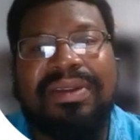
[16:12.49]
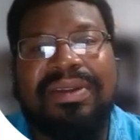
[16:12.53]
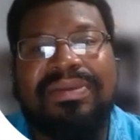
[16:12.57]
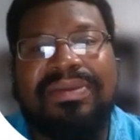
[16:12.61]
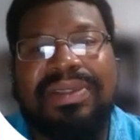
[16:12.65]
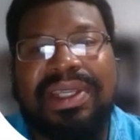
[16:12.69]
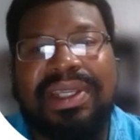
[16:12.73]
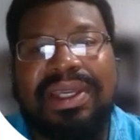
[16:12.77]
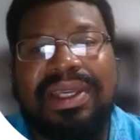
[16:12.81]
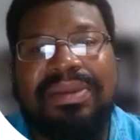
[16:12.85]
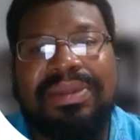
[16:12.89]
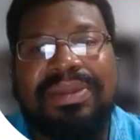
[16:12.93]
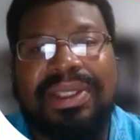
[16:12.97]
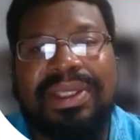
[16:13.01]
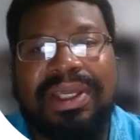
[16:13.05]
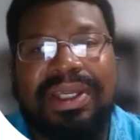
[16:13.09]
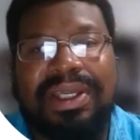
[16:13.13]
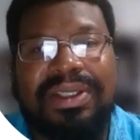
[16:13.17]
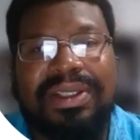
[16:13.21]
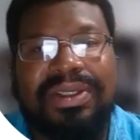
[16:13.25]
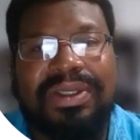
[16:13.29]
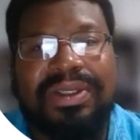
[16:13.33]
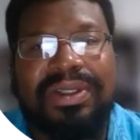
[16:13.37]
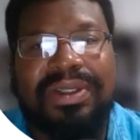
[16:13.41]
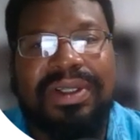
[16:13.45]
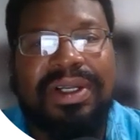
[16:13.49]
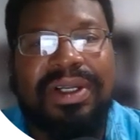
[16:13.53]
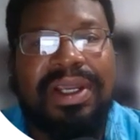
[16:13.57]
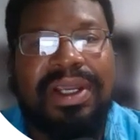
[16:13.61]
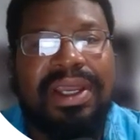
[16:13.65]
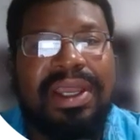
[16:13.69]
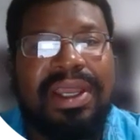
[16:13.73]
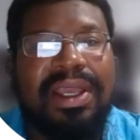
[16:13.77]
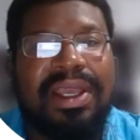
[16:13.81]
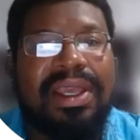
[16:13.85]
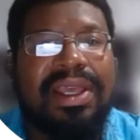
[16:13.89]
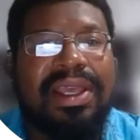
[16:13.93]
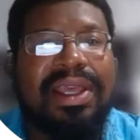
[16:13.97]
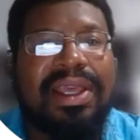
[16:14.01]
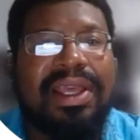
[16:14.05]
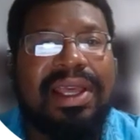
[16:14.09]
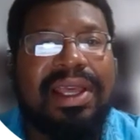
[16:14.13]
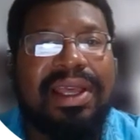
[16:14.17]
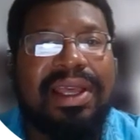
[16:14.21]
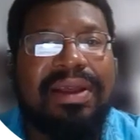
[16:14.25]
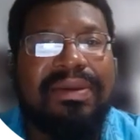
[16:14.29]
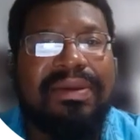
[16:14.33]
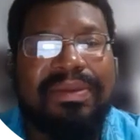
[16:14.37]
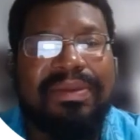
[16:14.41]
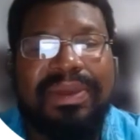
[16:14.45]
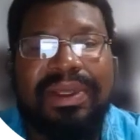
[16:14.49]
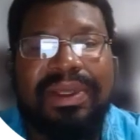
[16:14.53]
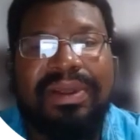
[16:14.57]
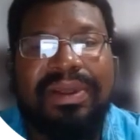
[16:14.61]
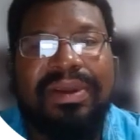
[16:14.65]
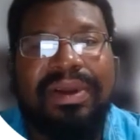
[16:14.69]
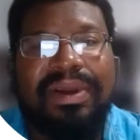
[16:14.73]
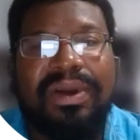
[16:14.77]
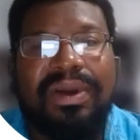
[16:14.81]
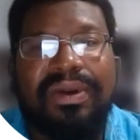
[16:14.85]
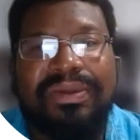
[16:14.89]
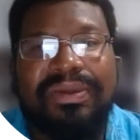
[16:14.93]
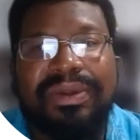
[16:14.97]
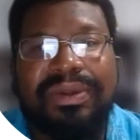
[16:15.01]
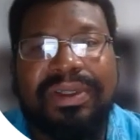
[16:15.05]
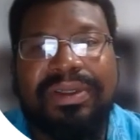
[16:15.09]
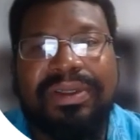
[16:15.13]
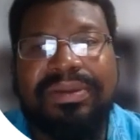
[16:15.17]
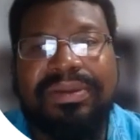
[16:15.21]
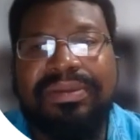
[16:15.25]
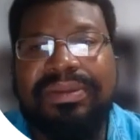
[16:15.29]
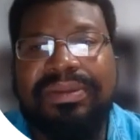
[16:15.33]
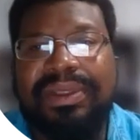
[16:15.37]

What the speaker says: of James Ussher over